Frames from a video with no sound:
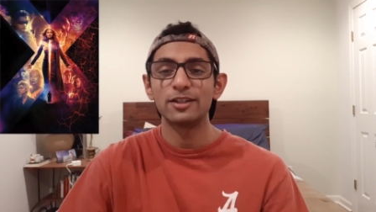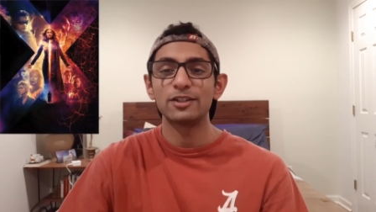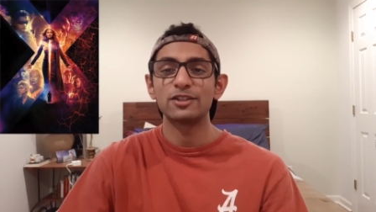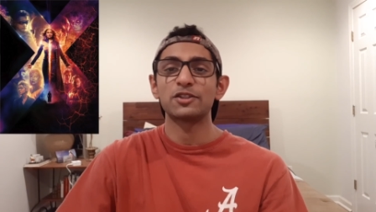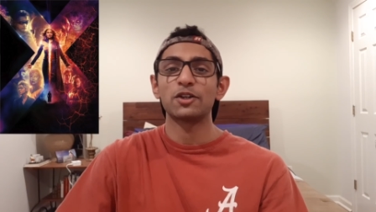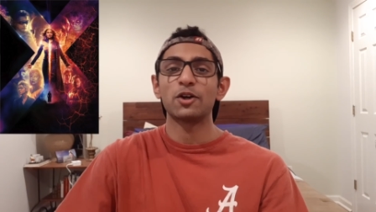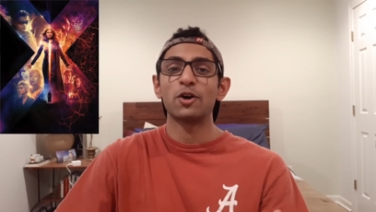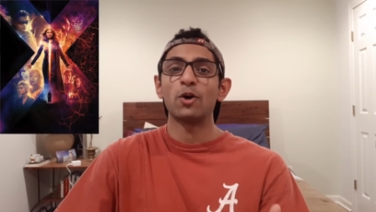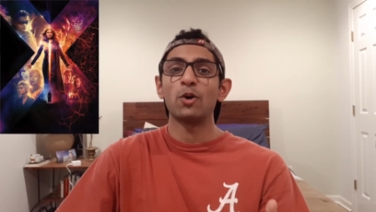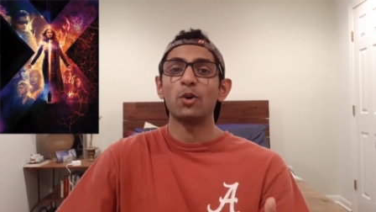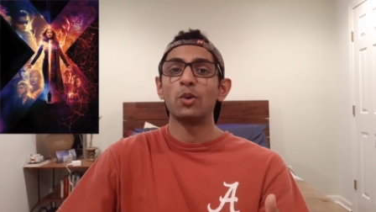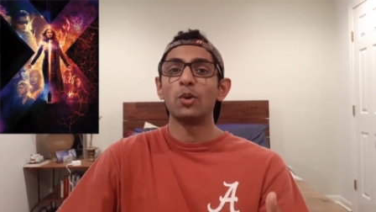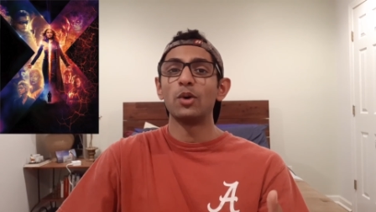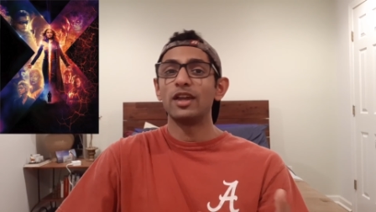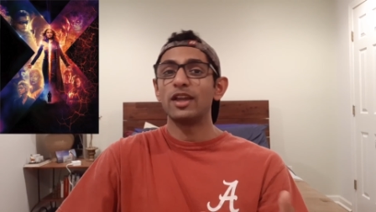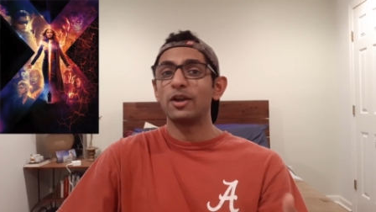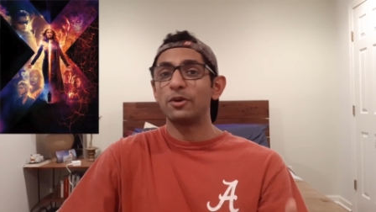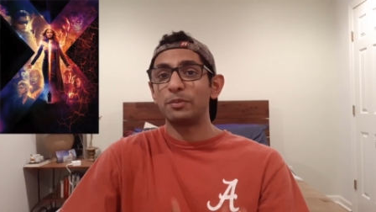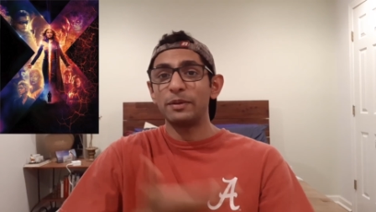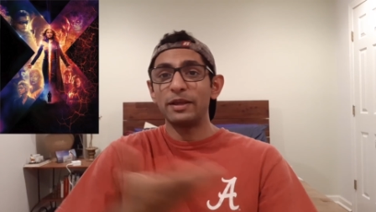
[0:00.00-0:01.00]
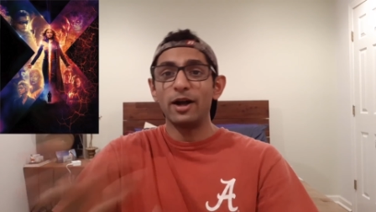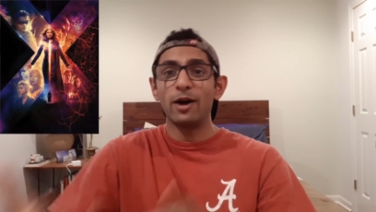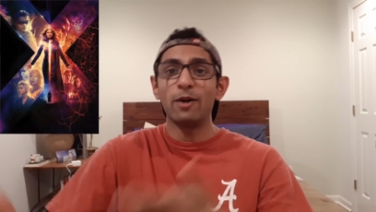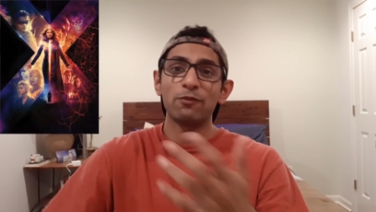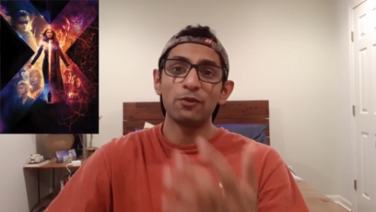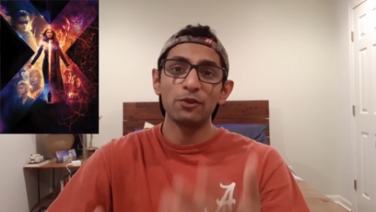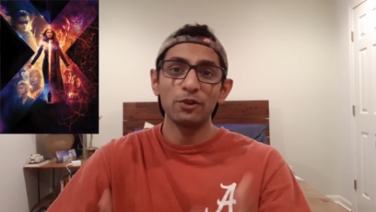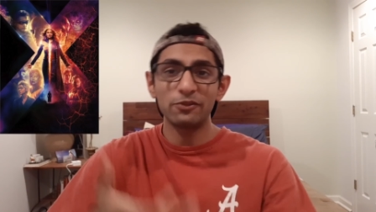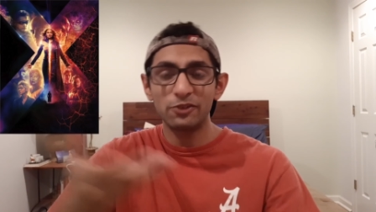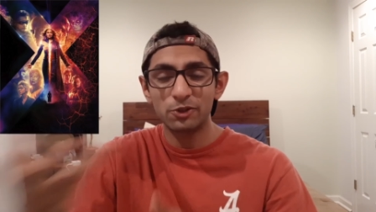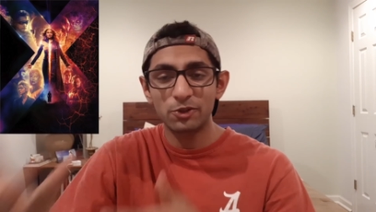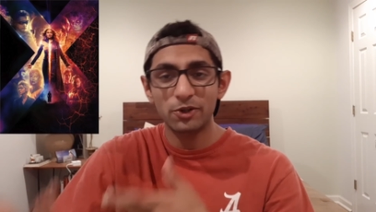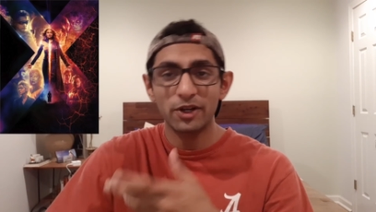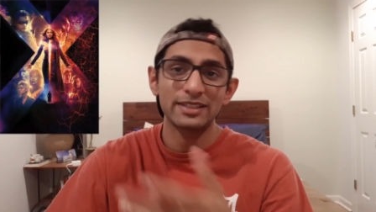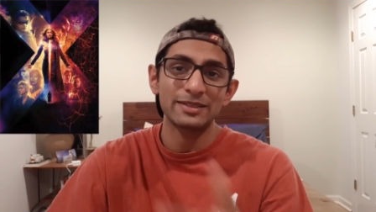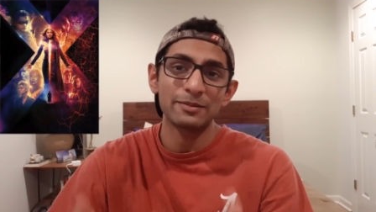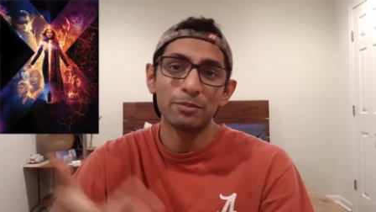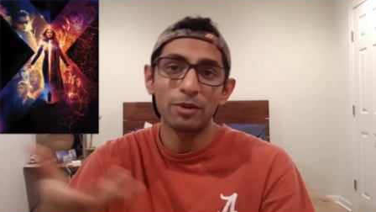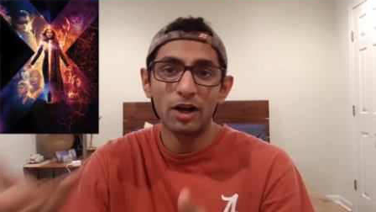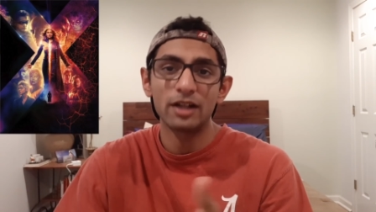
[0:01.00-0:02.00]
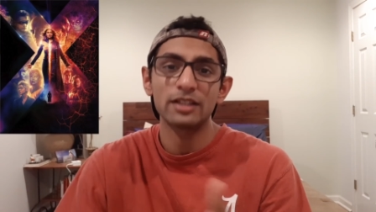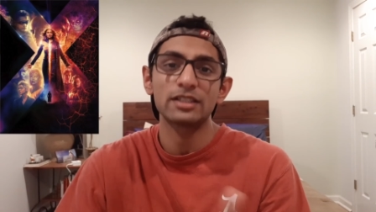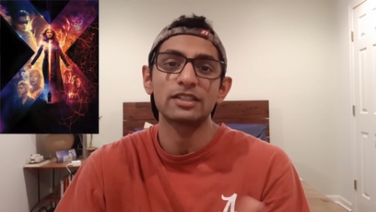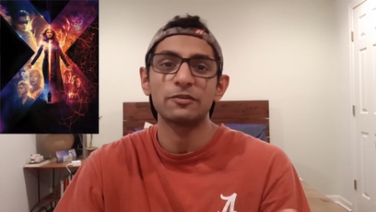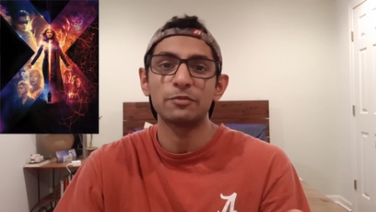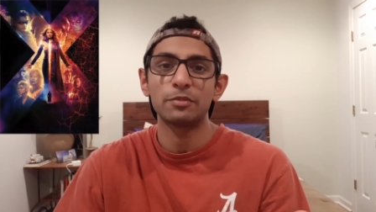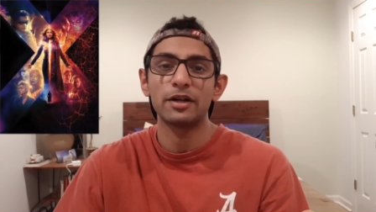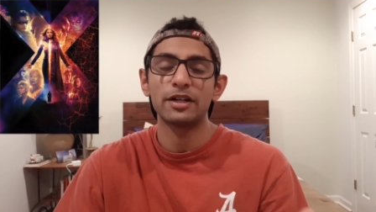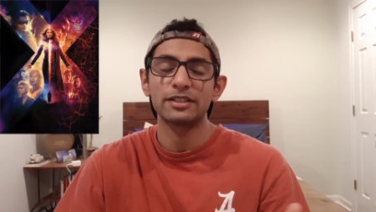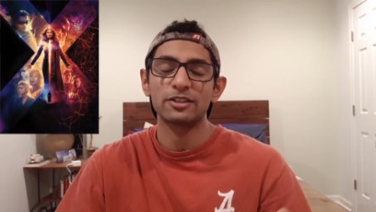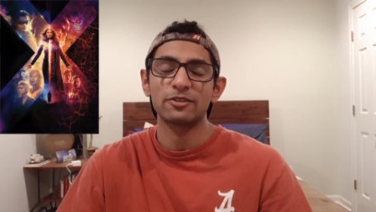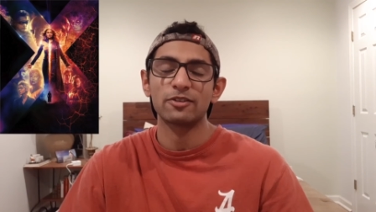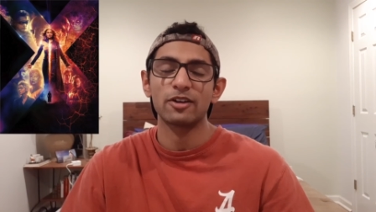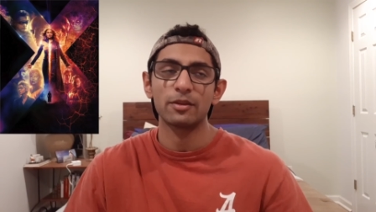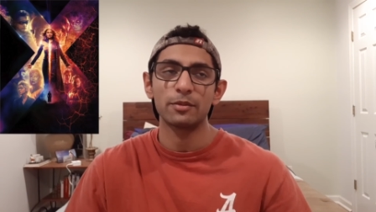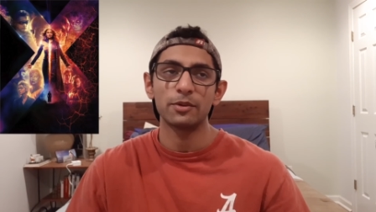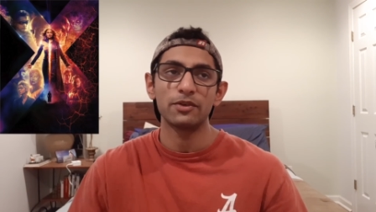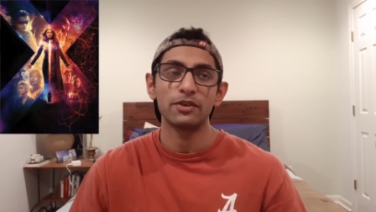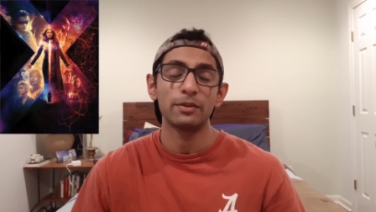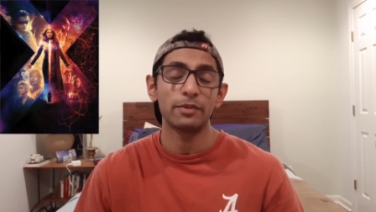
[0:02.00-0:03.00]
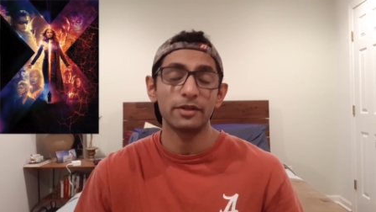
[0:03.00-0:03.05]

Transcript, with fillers: So it would be helpful if you create some positive buzz around the movie.